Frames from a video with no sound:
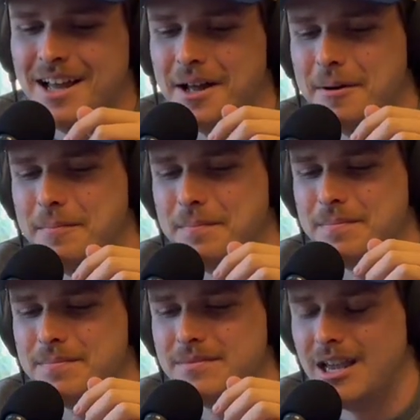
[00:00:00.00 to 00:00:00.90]

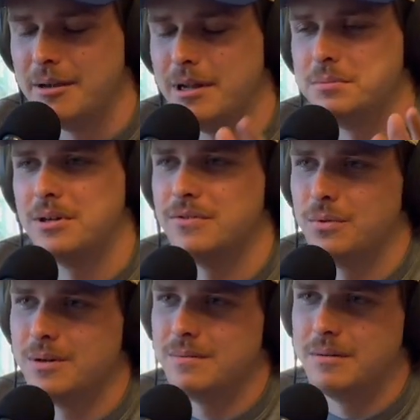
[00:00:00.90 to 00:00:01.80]
The iPad's better
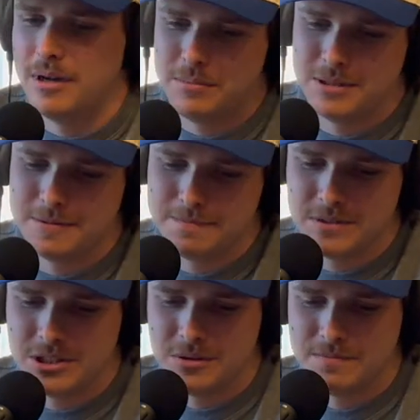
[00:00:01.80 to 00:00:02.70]
for it, in my opinion. So.